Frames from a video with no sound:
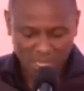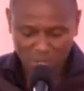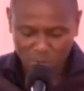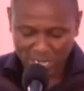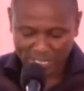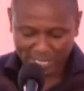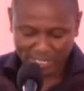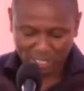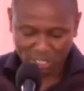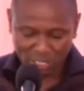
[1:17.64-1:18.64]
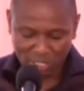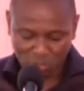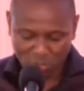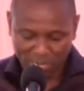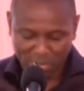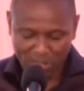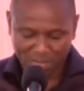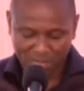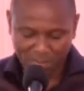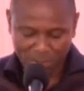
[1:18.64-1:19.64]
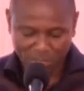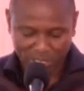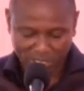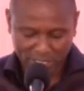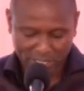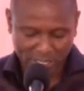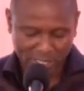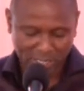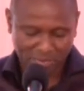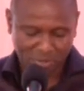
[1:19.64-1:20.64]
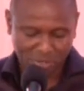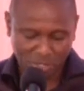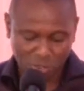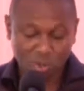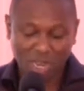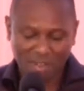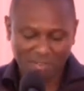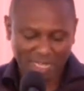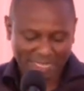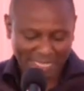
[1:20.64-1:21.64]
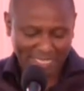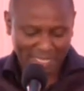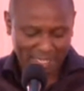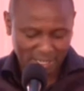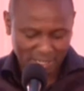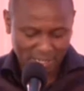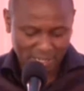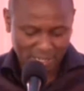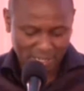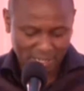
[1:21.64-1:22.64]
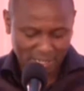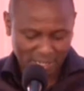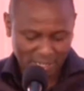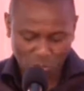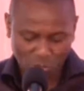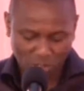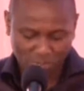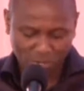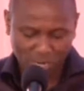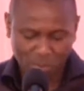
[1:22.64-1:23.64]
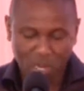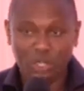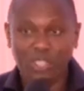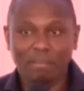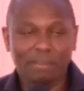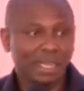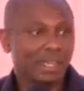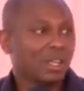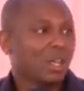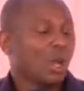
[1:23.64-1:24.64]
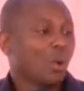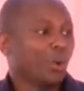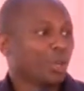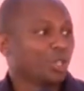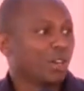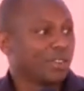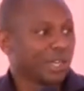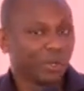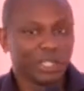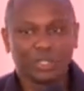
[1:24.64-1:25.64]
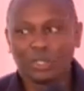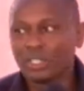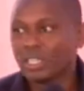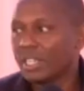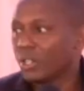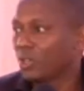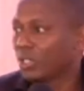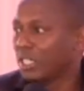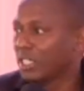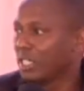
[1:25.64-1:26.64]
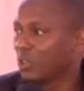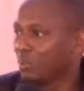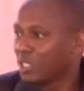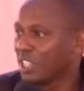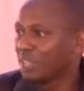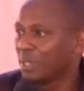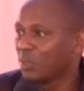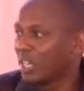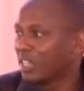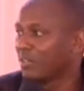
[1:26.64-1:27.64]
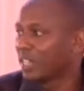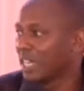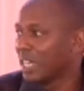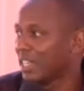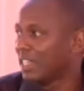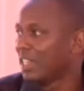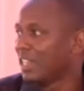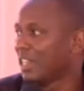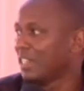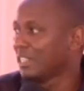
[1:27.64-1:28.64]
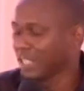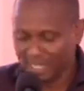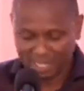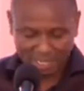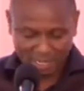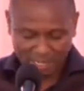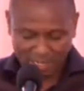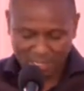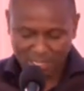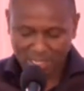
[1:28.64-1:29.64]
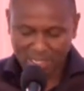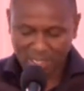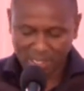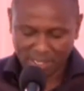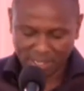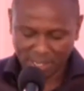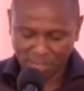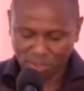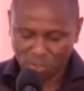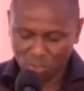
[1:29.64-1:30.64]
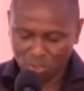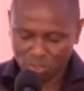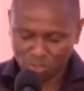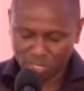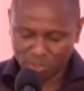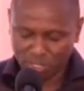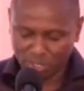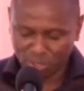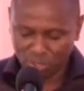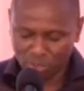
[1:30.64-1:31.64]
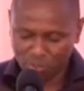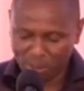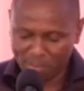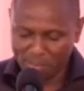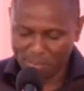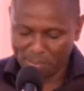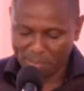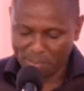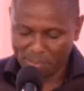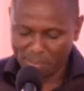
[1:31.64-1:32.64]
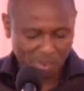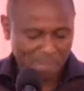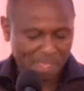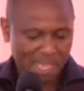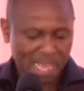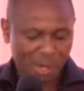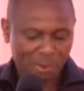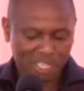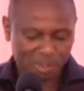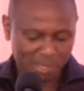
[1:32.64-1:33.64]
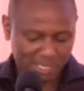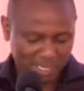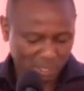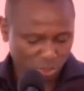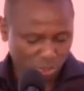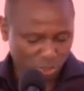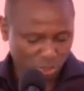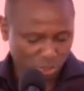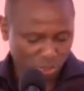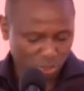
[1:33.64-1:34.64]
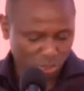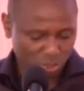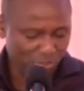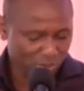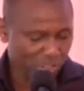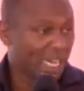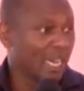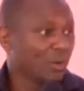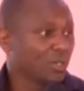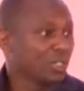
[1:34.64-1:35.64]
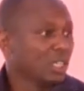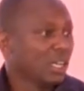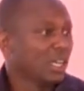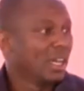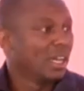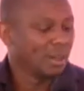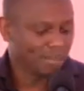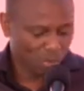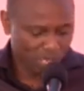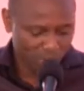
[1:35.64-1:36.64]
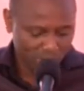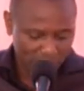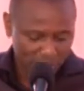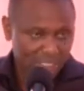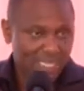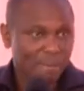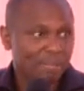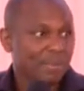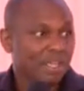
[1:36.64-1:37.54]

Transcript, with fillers: Your Excellency, you will have processed, the, you will have assented to the new affordable housing bill we also have regulations. I know CS Nakhumicha has been working very hard, taking the, the health laws regulations through public participation, and we expect that will also be coming before the House, uh, both houses this time.